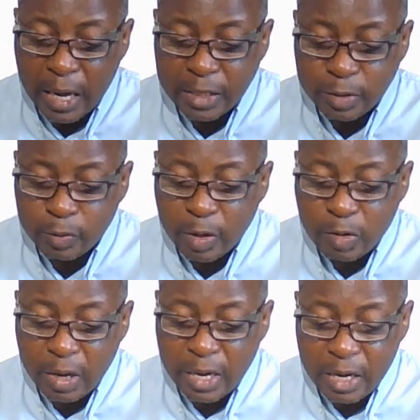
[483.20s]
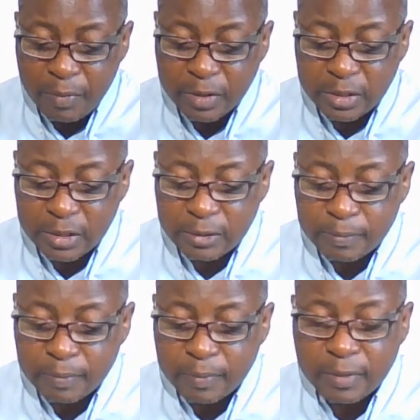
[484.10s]
and when your enemies
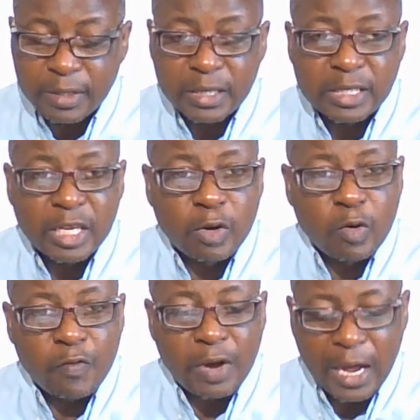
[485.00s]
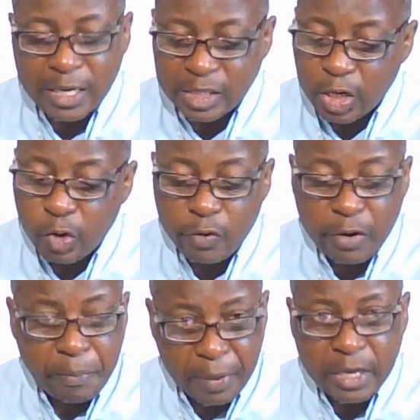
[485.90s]
take over until you
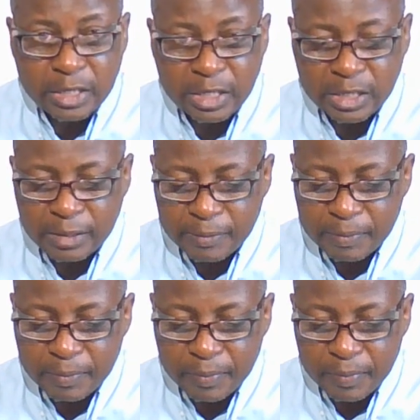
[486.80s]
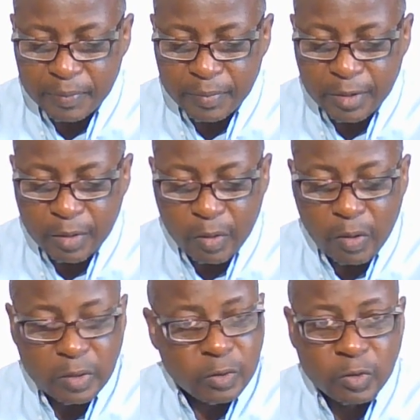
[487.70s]
repent
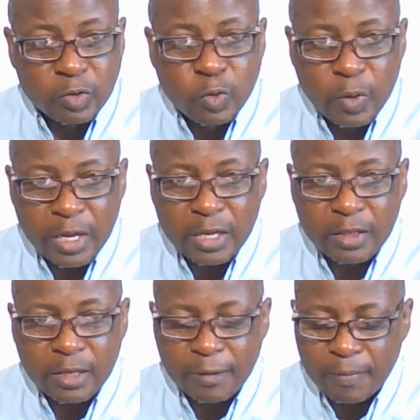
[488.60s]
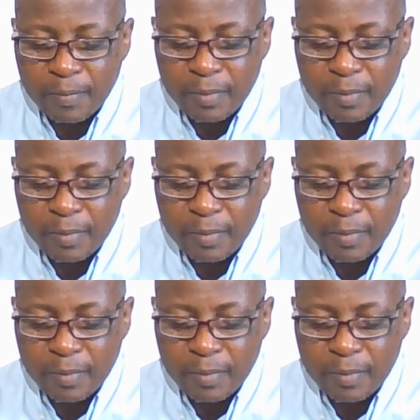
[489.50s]
god won't do anything